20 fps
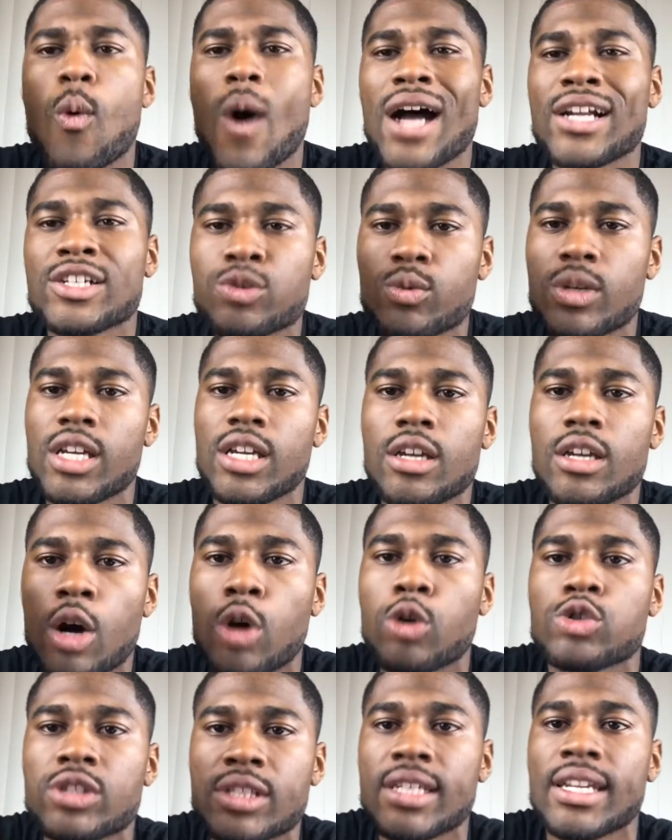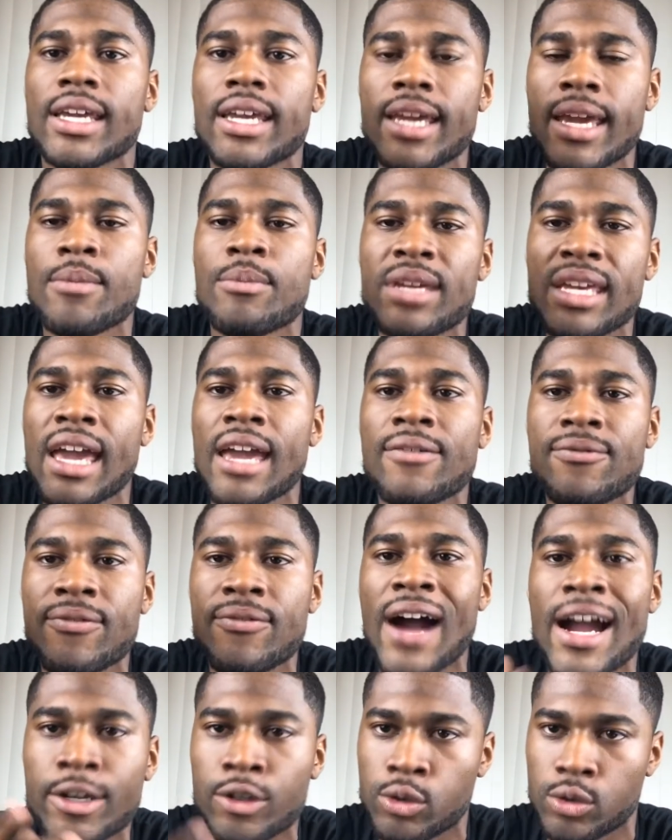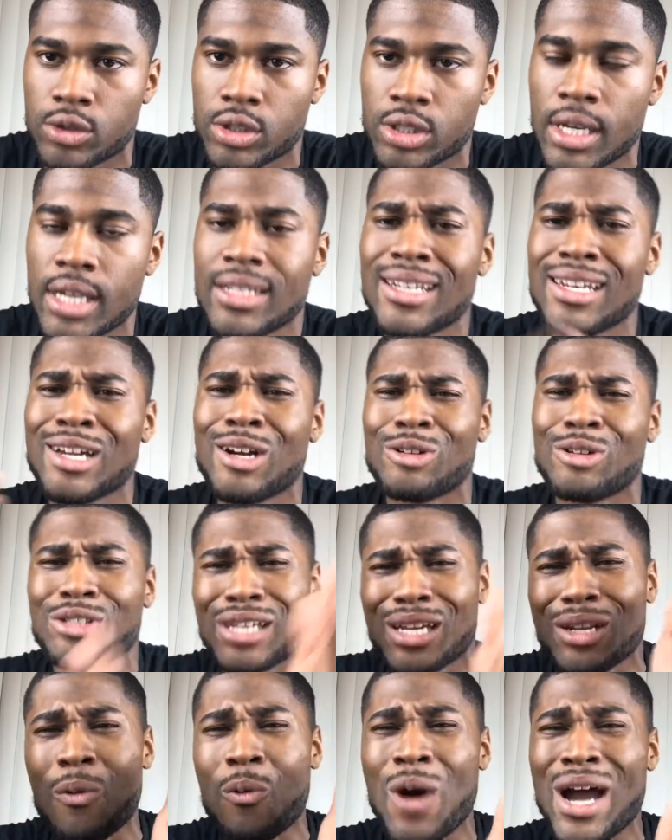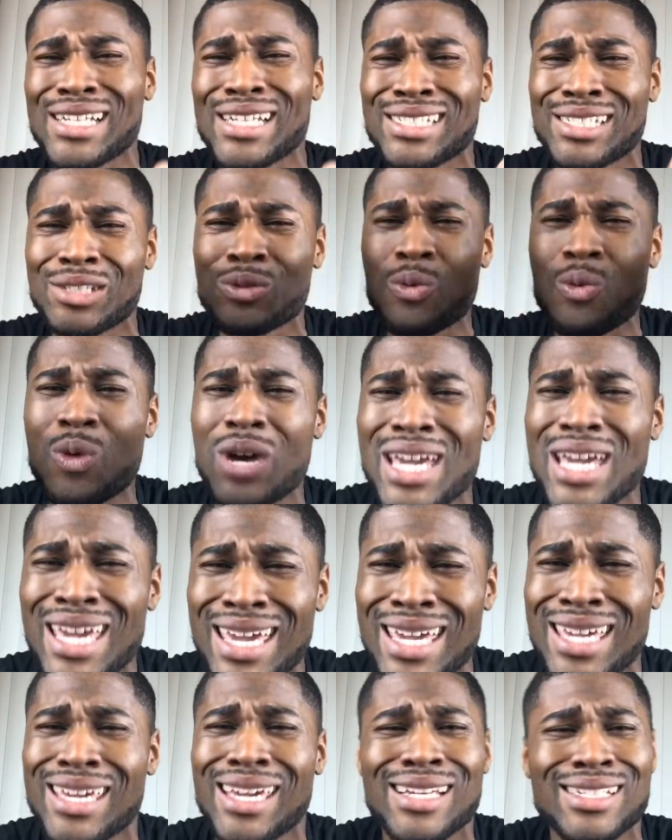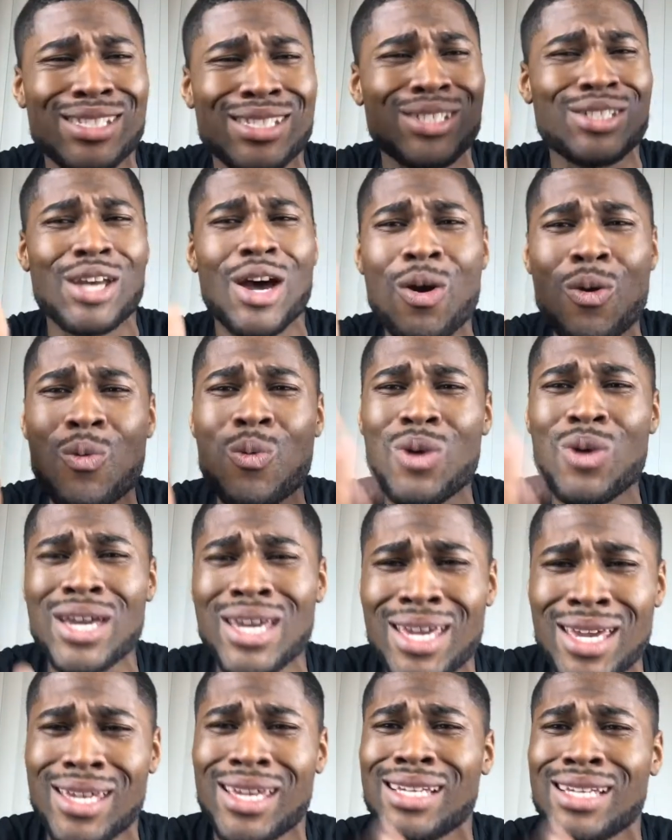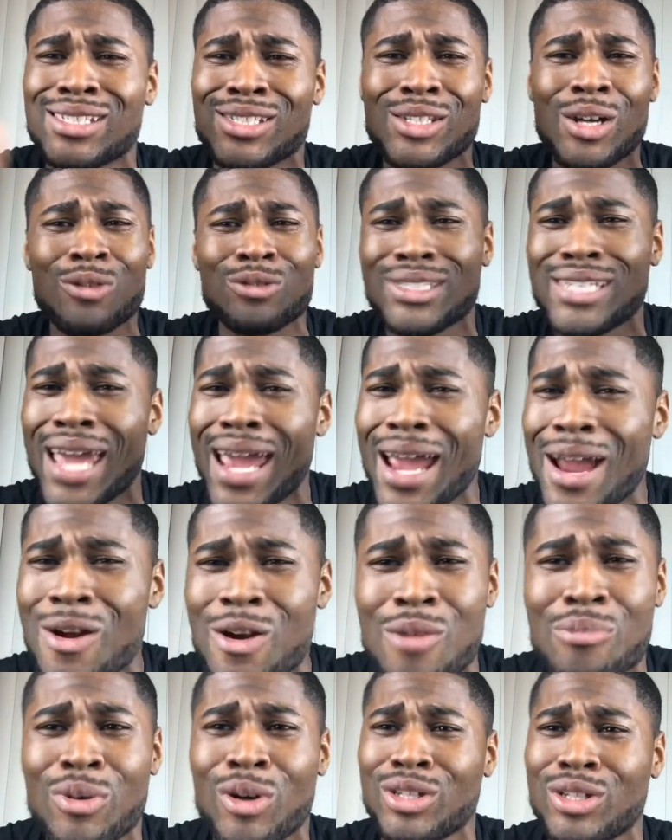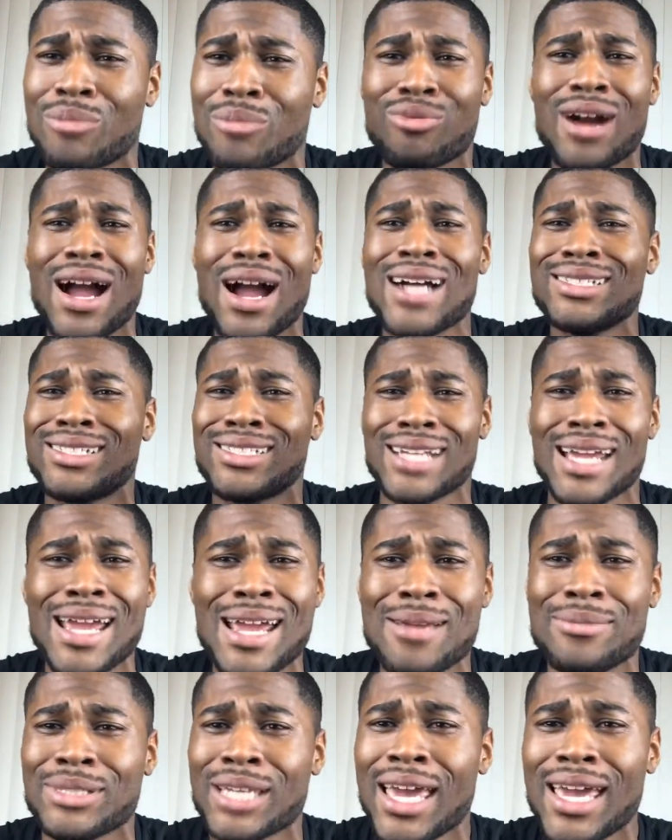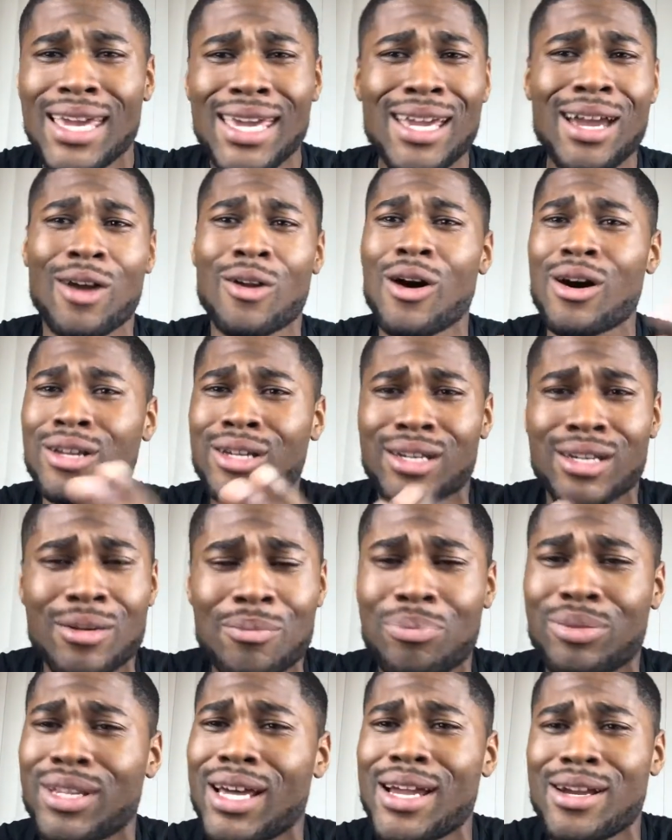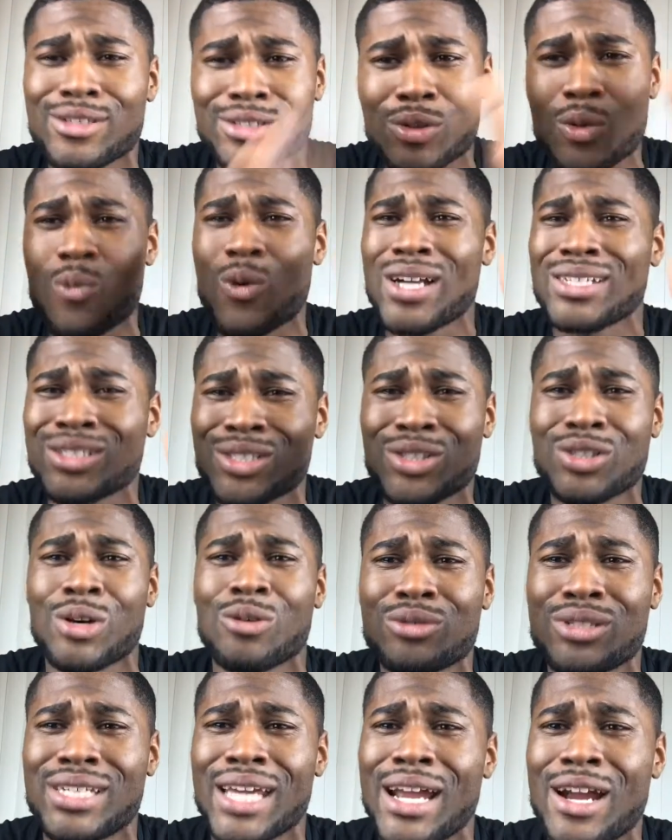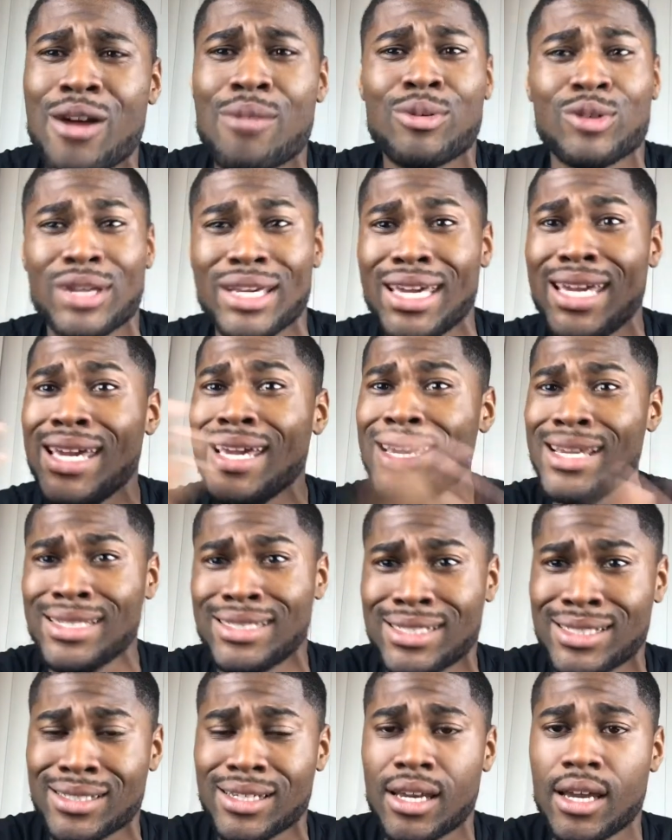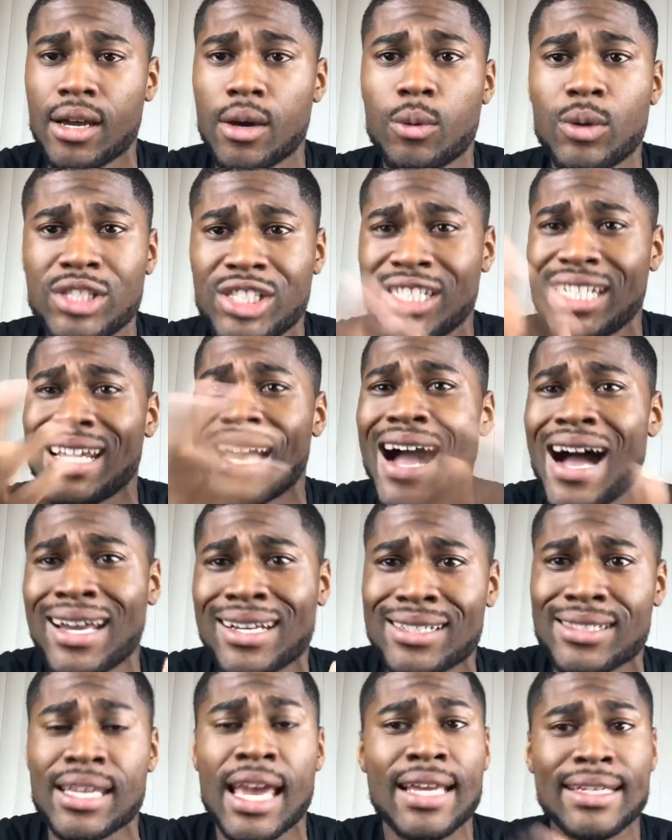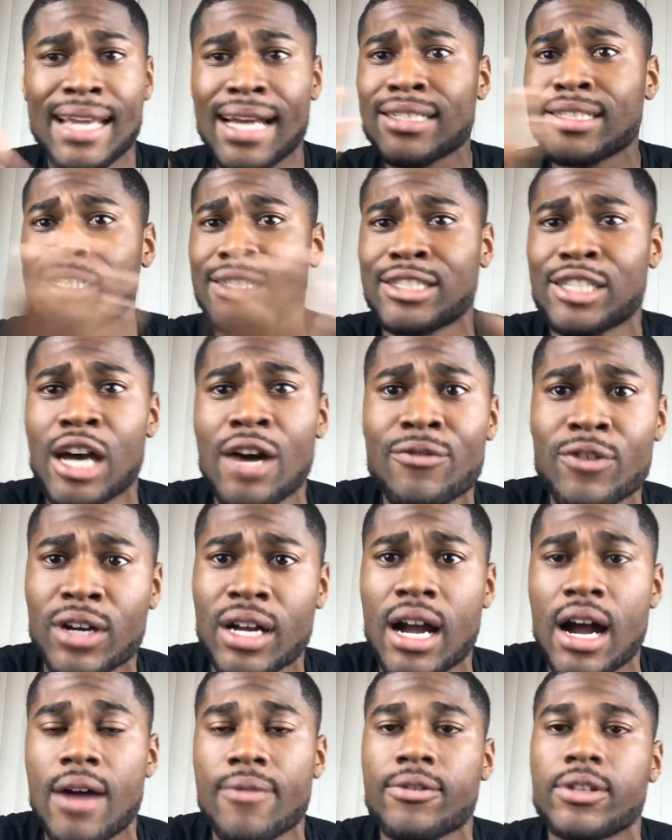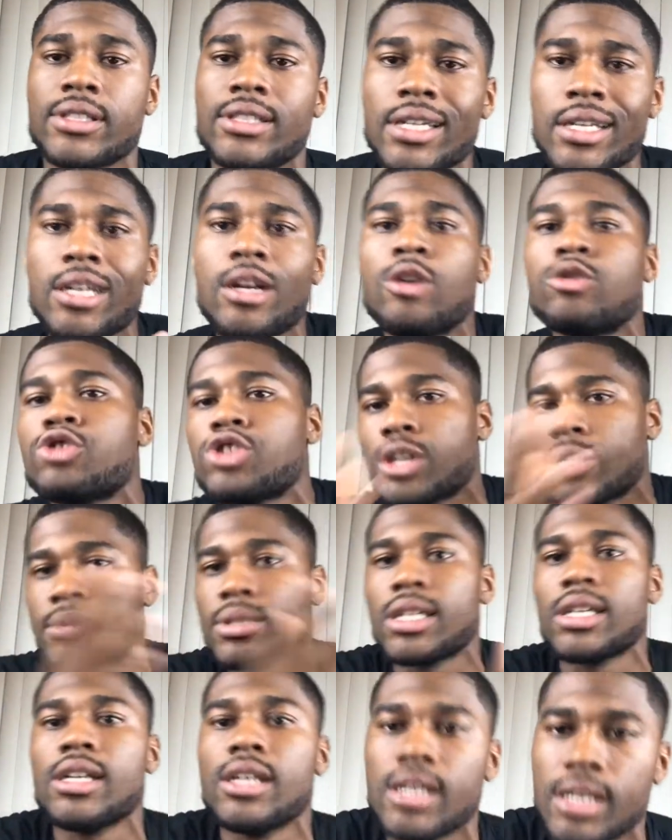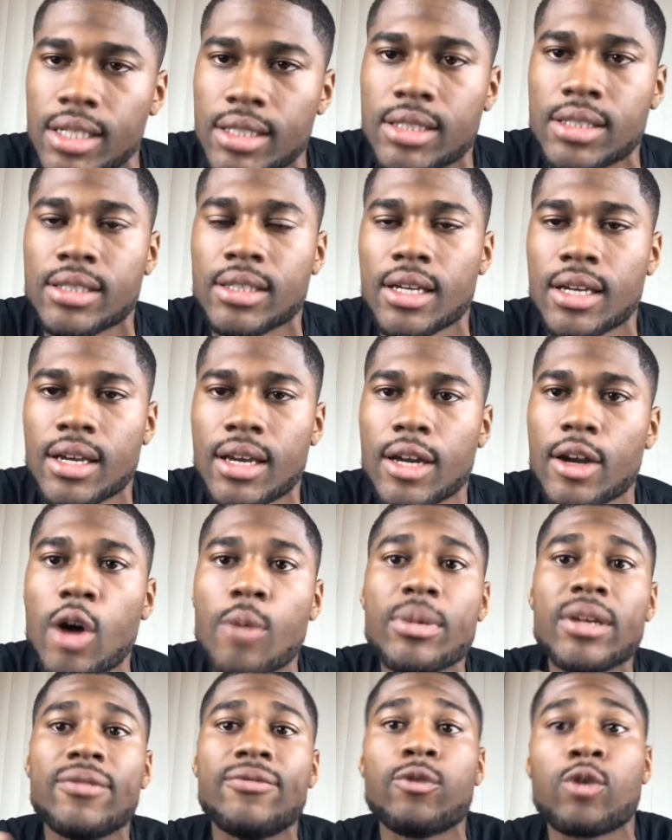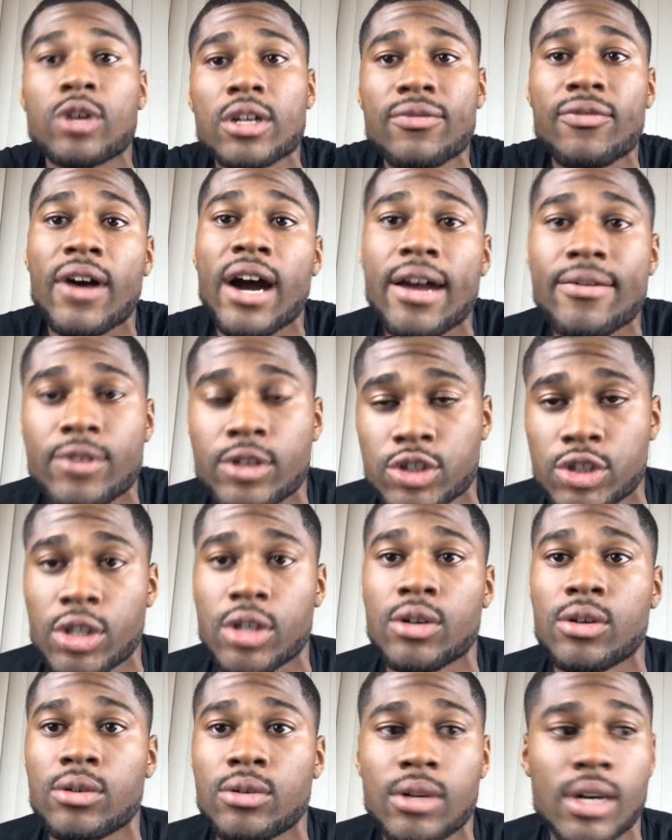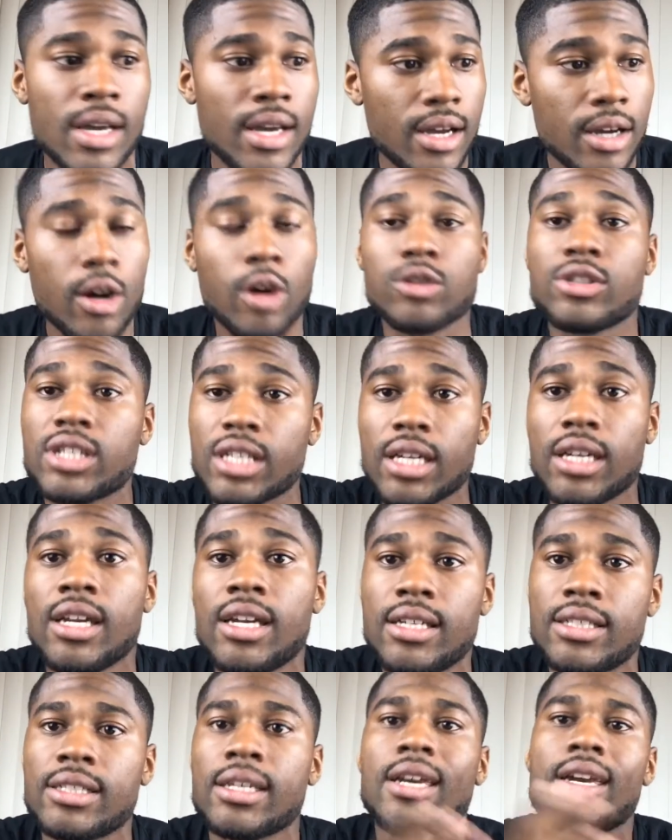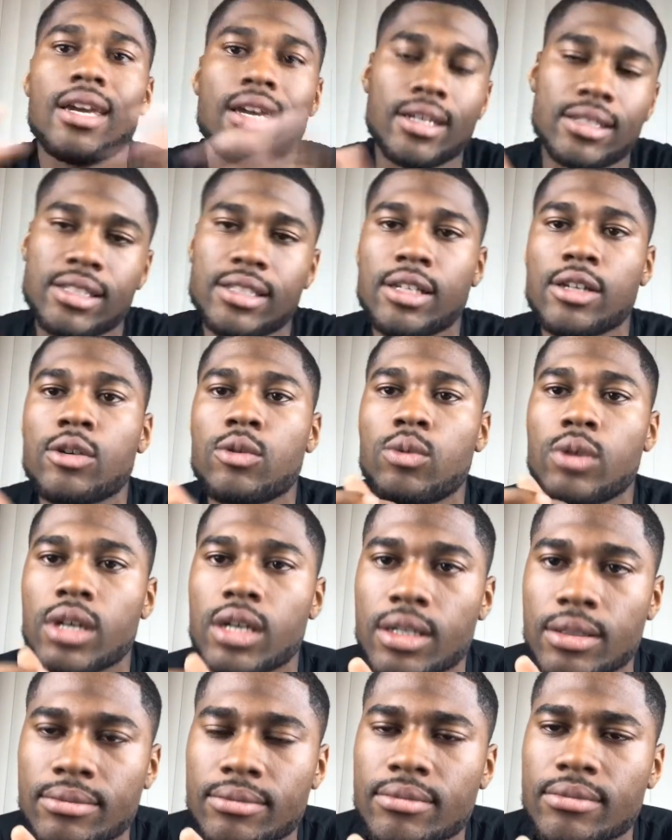Watch when he goes to the NBA Finals. Then they're going to say the West is weak. It's so weak. It's so terrible. LeBron James, he got all the good players. The West is so terrible. The East with Giannis, that's the tougher conference. Then he going to jump to the East, going to be 45 years old, go to the East, and still win.